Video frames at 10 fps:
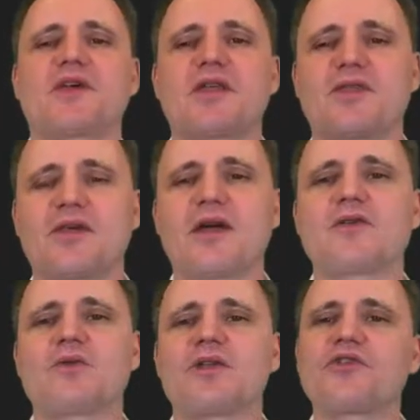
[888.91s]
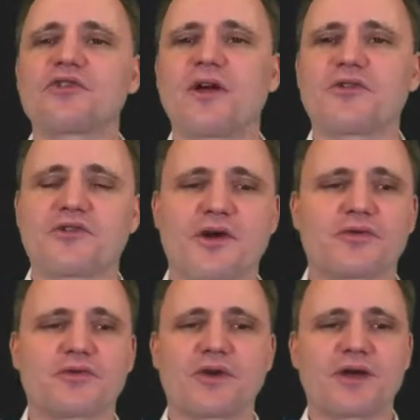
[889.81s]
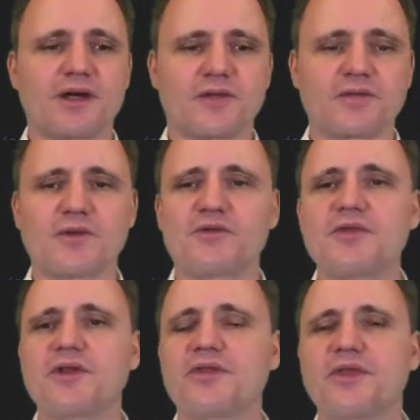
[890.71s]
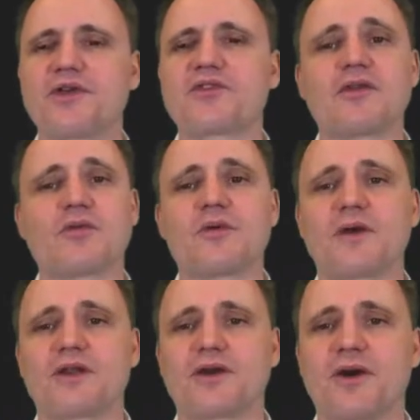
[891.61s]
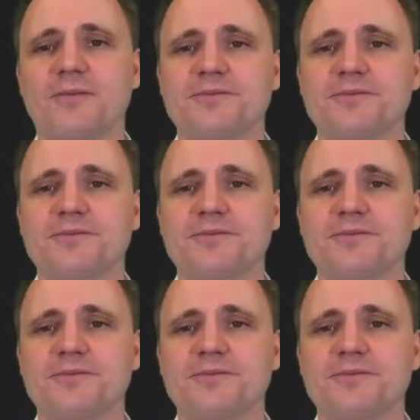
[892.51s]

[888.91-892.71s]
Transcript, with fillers: and then we'll install the software and a few little things, and we'll be ready to go.